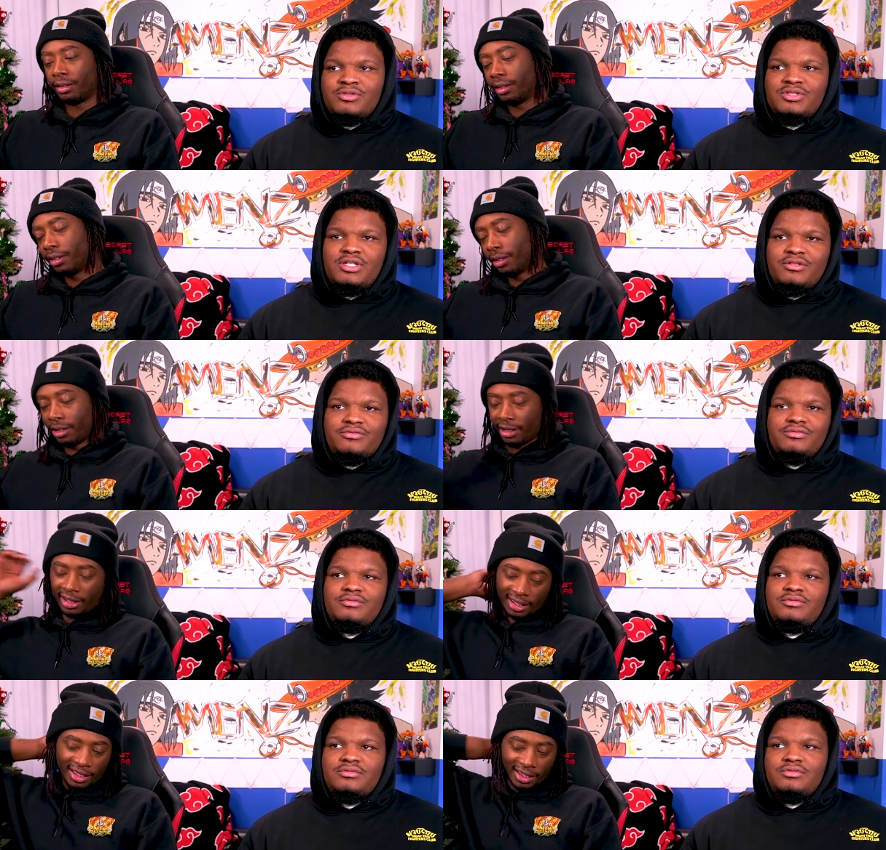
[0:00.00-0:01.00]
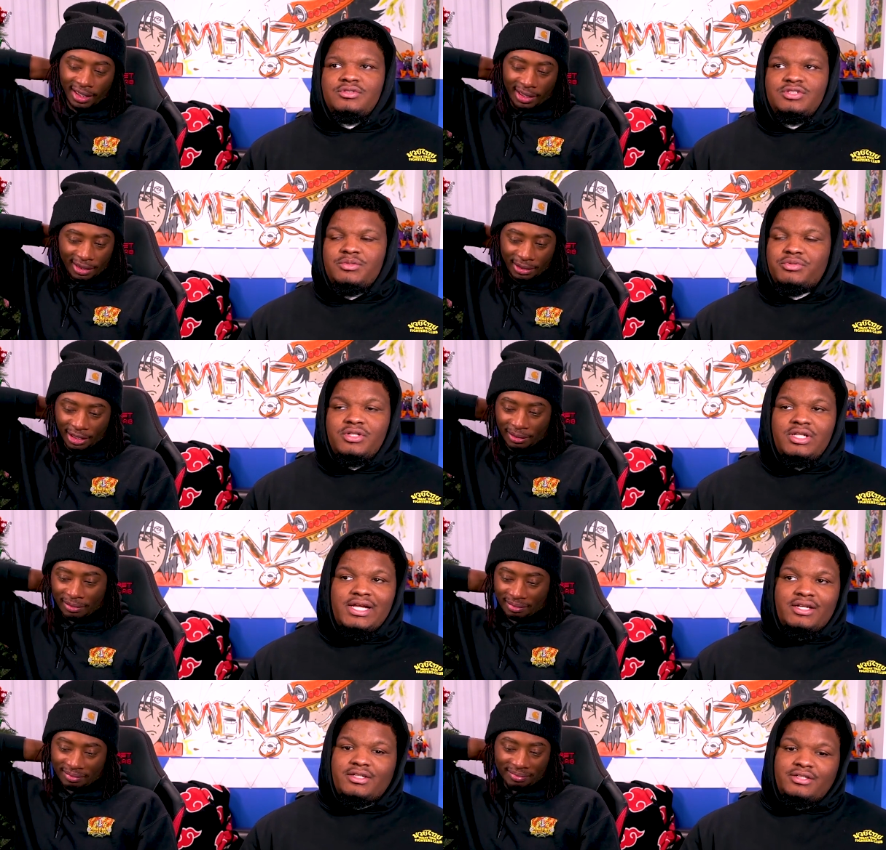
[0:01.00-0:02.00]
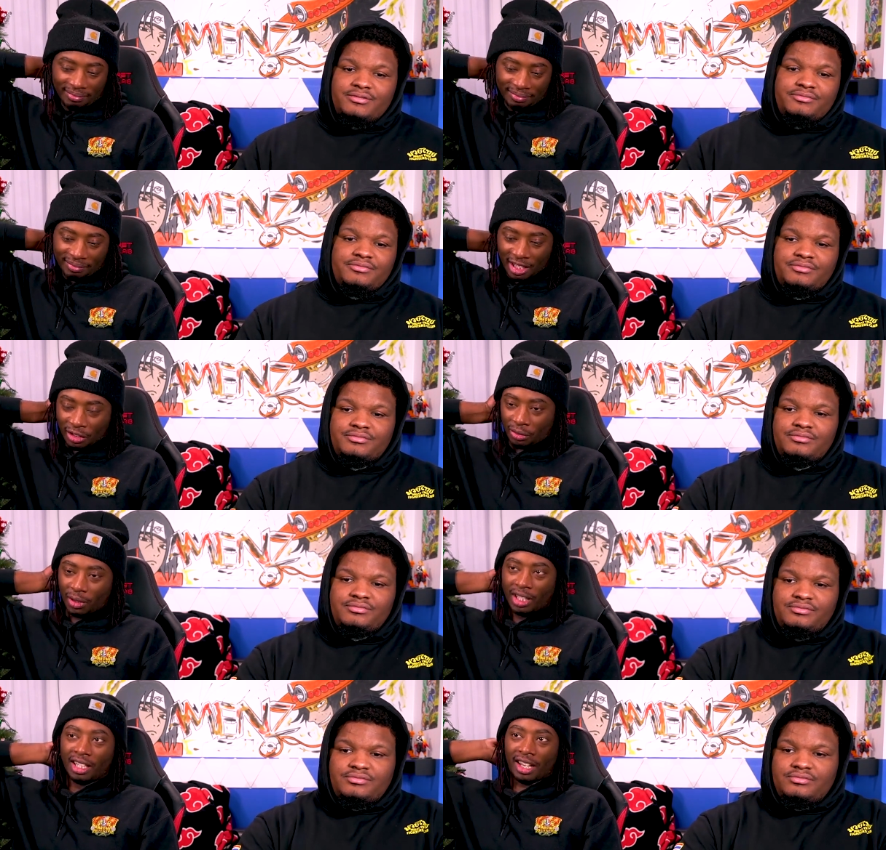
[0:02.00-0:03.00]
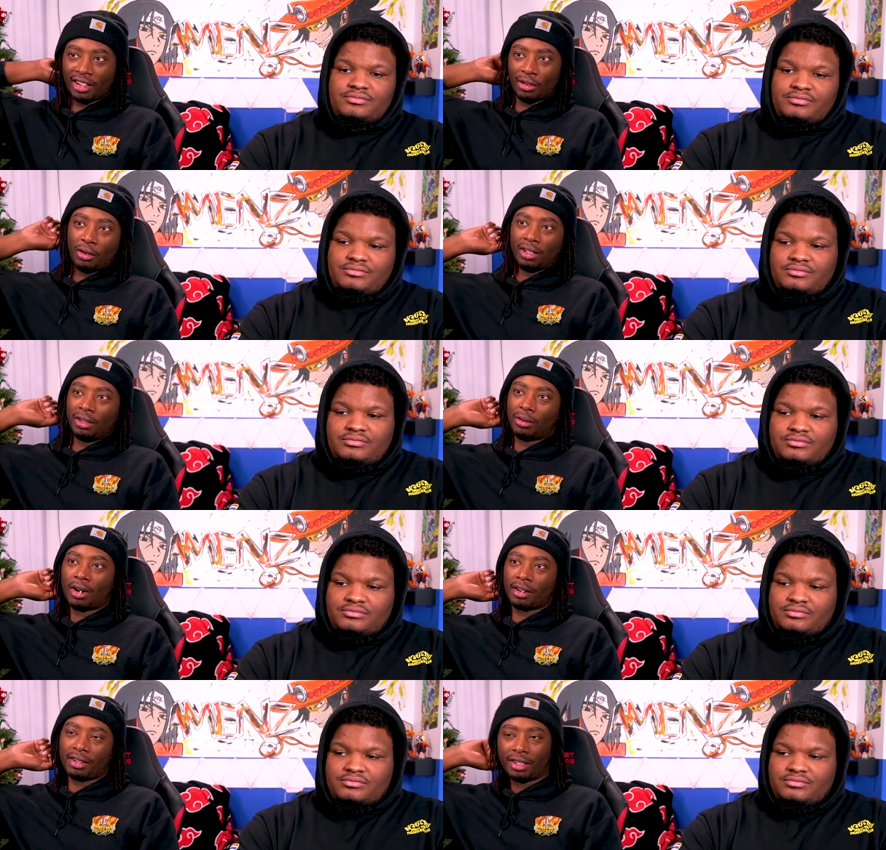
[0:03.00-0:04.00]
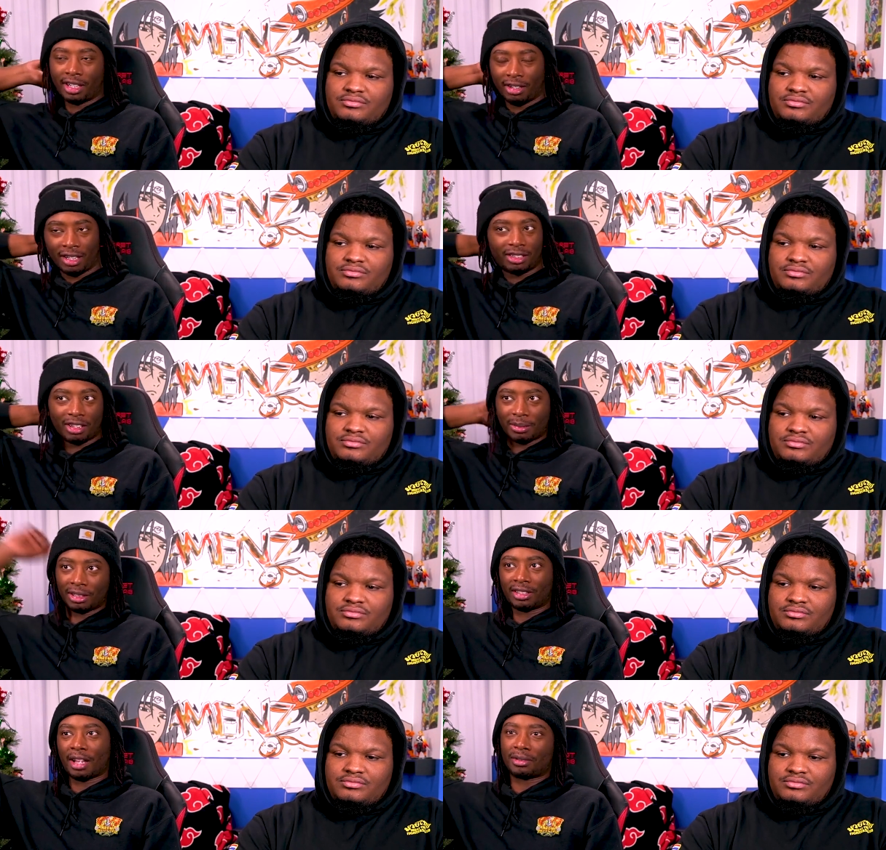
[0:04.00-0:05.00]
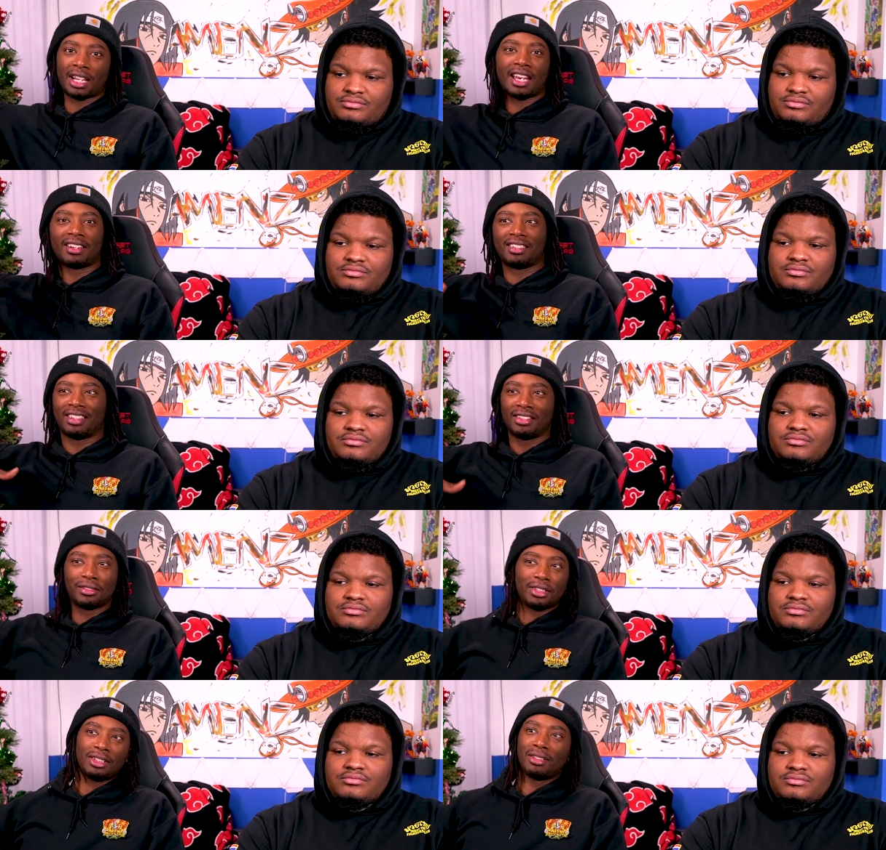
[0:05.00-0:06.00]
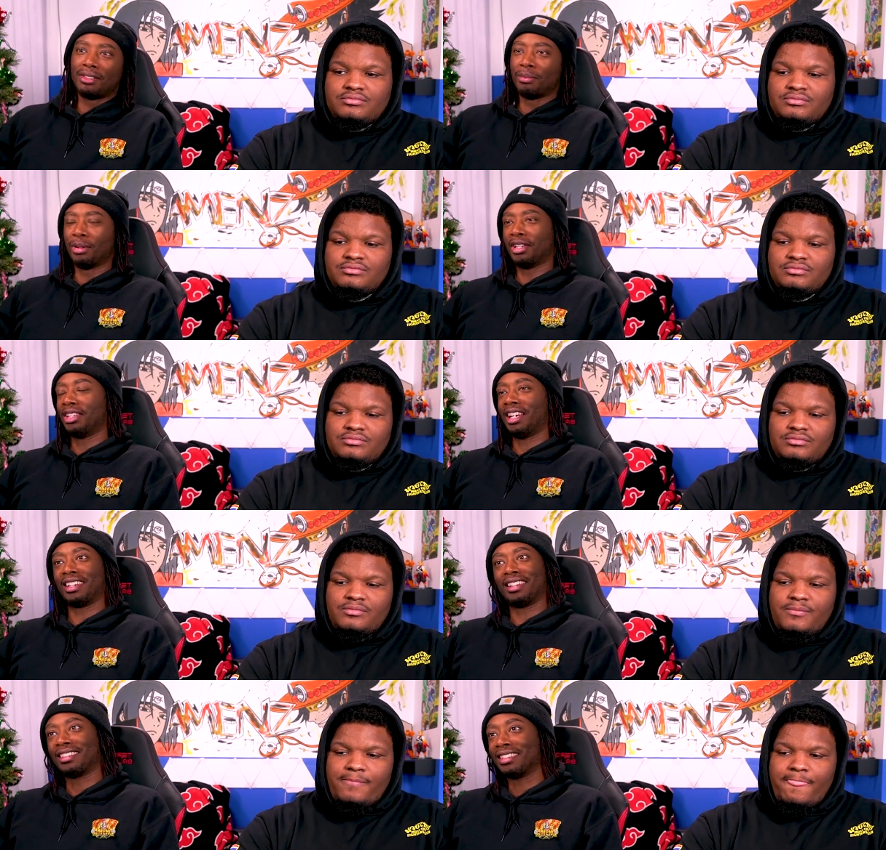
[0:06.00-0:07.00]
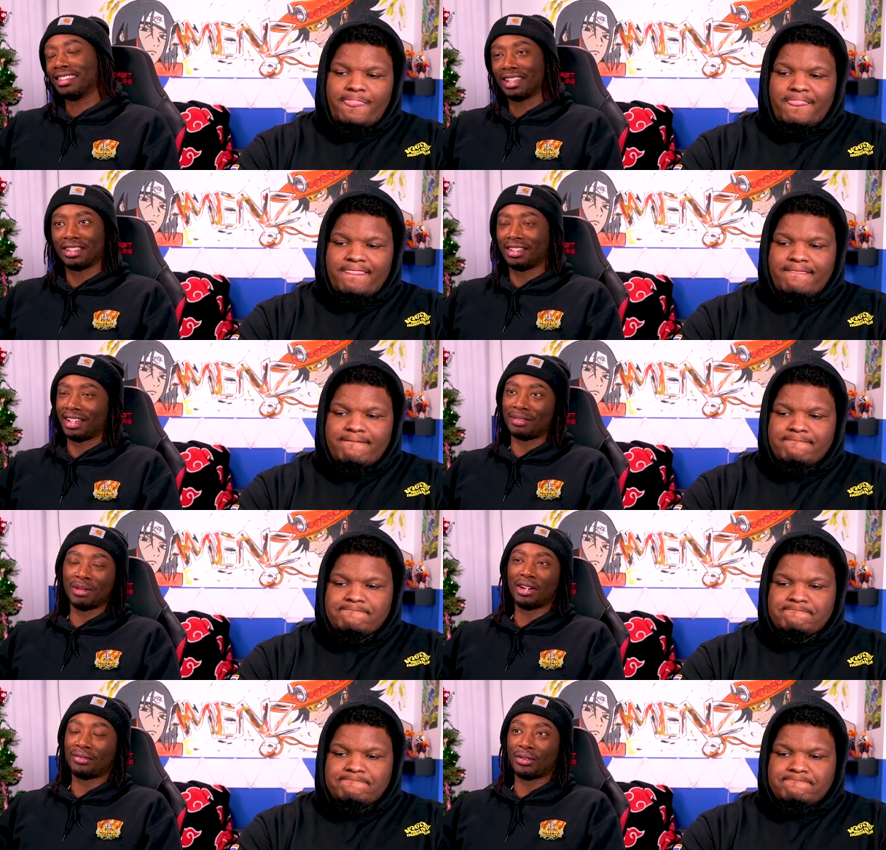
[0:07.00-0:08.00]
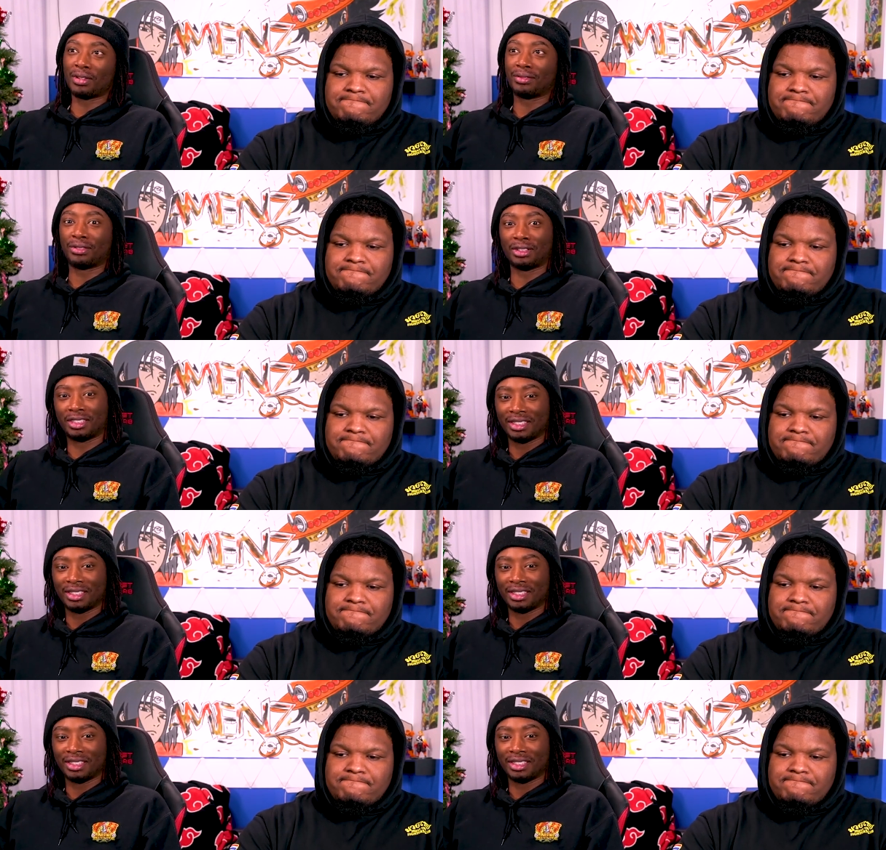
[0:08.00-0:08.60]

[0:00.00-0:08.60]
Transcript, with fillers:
Speaker 1: the stuff.
Speaker 2: Yeah, he put a lot in her. It's really like oil and water. I know they're talking about Topside and Undercity, but like it's another like metaphor for